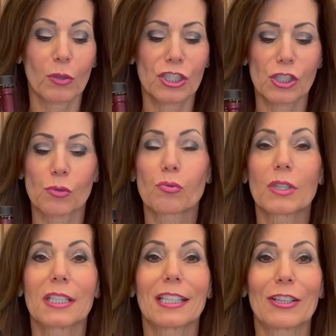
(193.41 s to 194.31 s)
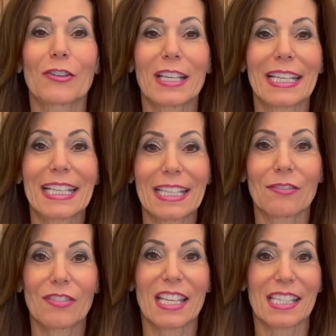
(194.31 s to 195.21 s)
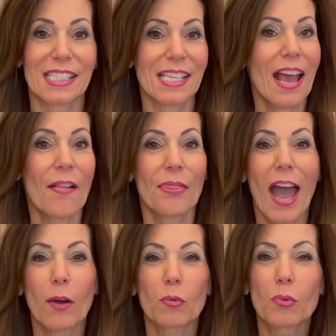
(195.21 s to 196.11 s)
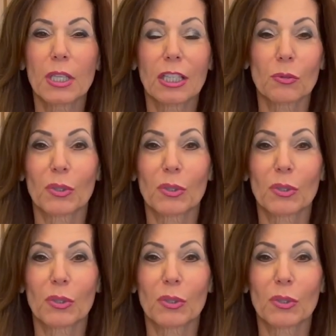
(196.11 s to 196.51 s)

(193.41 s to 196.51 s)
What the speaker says: which is really going to give this that really,